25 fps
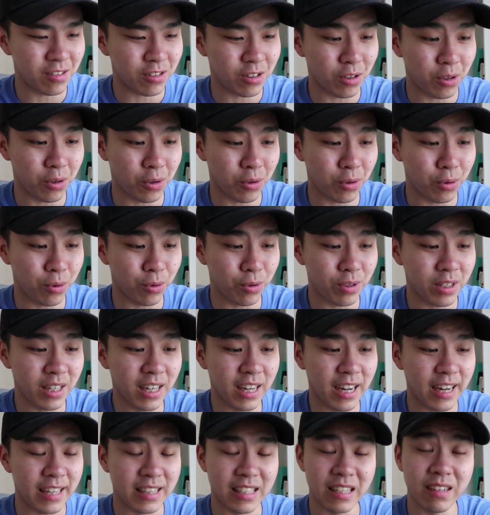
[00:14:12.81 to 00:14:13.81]
So
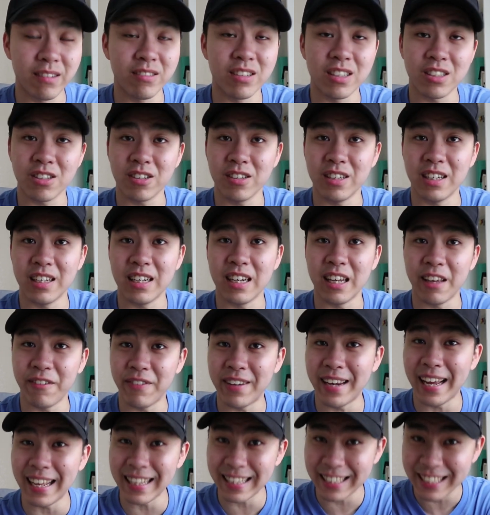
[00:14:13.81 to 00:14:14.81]
yeah, I think I'm just gonna
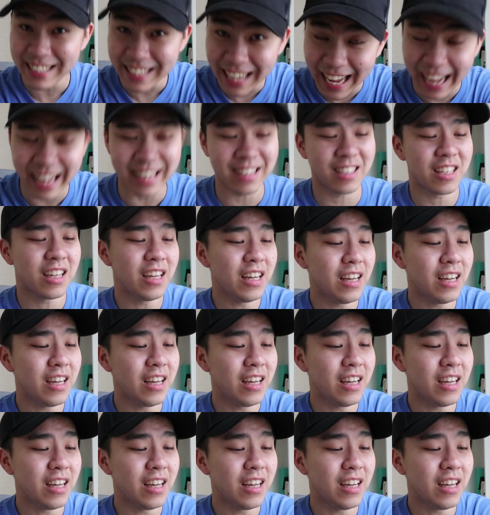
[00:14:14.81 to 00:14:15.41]
leave it at that.